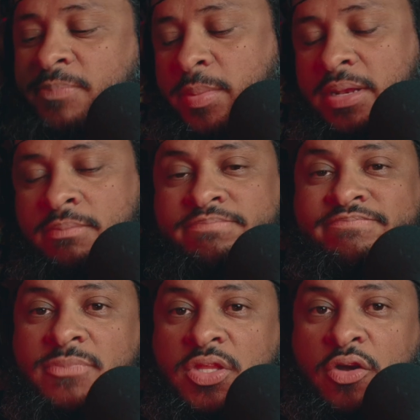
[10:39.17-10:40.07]
I mean,
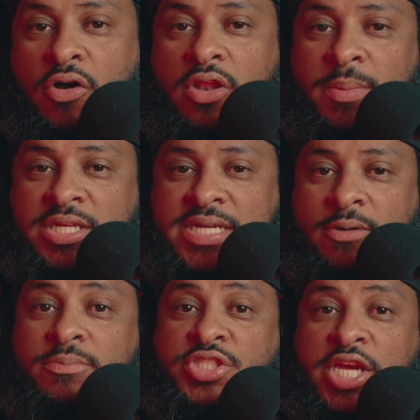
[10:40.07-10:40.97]
they're all on my
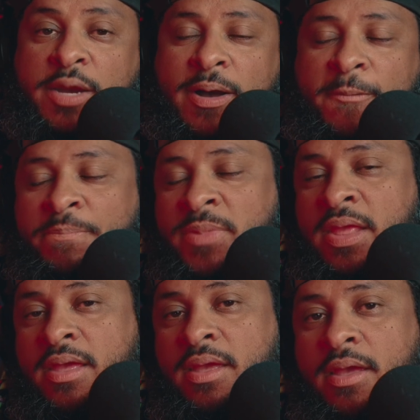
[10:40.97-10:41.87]
channel. Check them out.
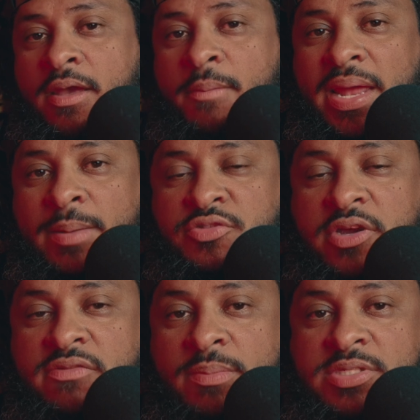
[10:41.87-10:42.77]
My name is
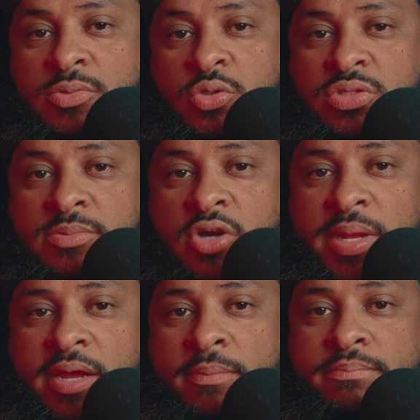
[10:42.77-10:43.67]
Ricky Robinson with 2XR
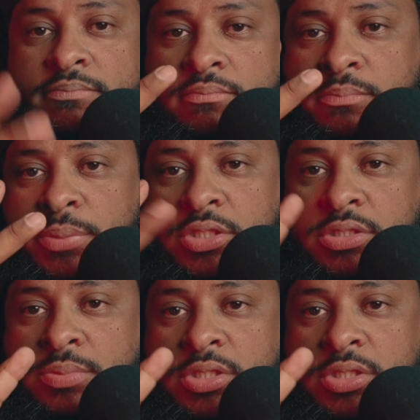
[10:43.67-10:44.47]
Media. Peace.